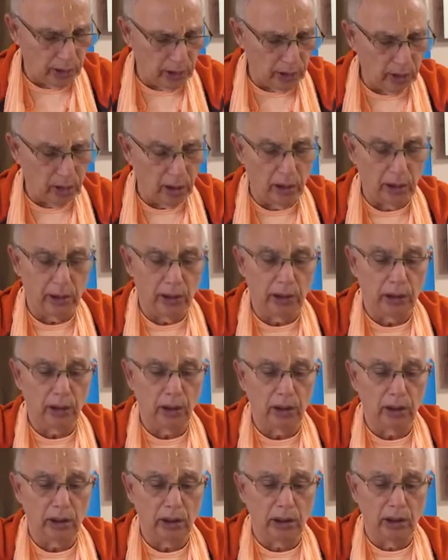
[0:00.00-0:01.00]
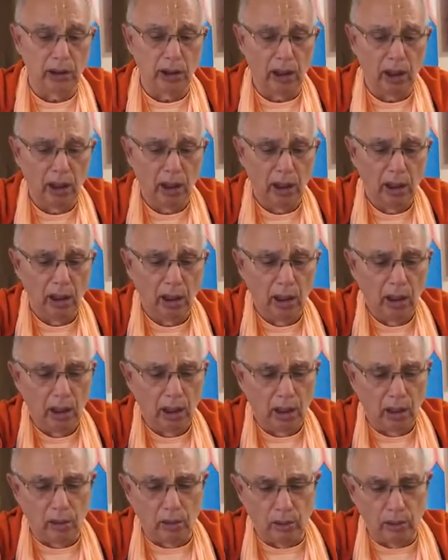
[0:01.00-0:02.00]
Nahijani.
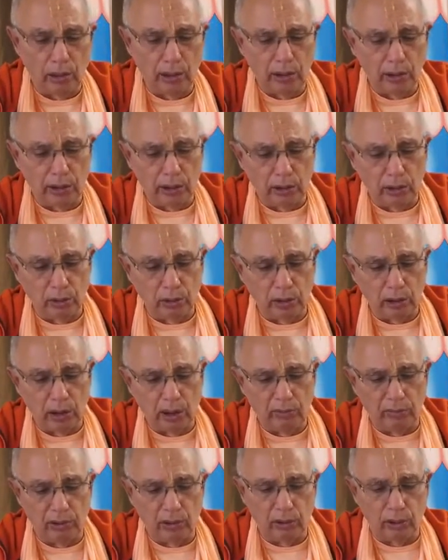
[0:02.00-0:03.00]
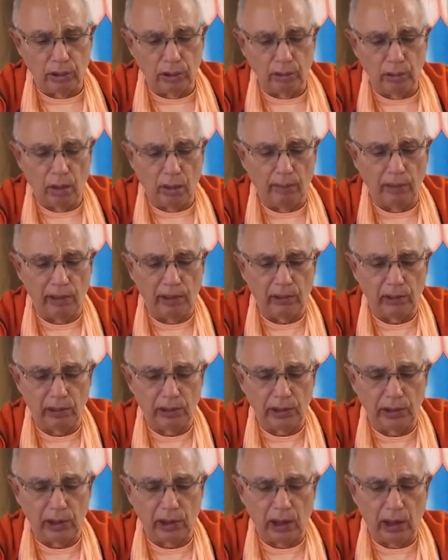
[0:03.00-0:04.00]
According to Sukadeva Goswami,
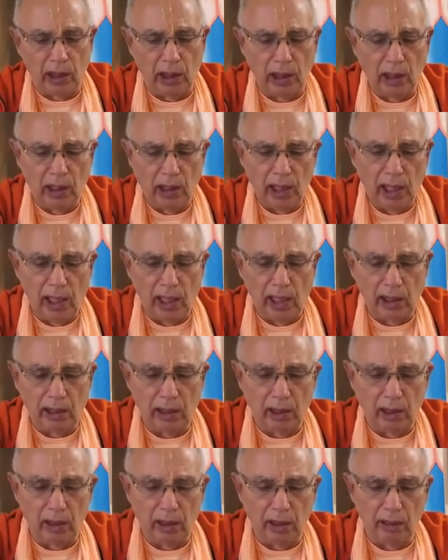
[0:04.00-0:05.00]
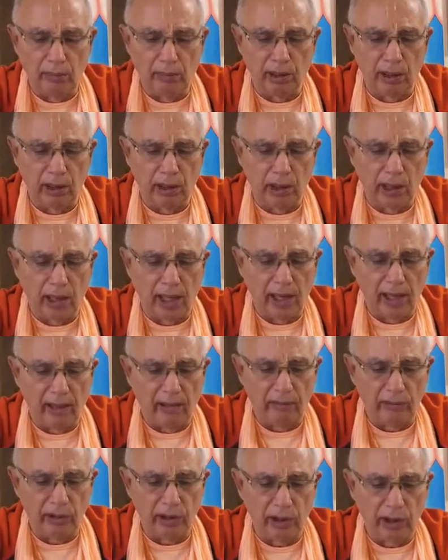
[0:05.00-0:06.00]
Krishna had unlimited
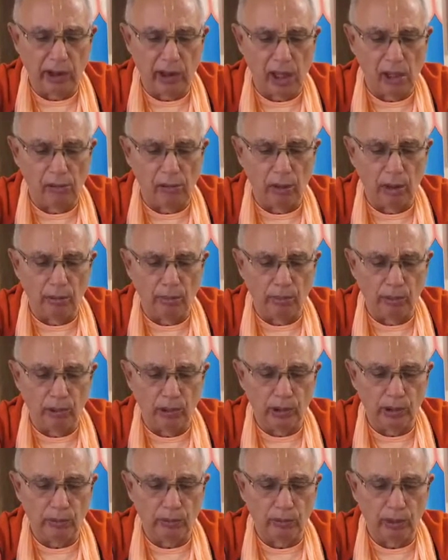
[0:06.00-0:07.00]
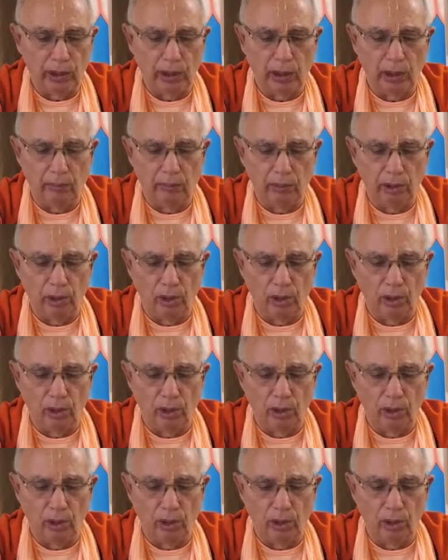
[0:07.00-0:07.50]
calves and cowherd boys with him.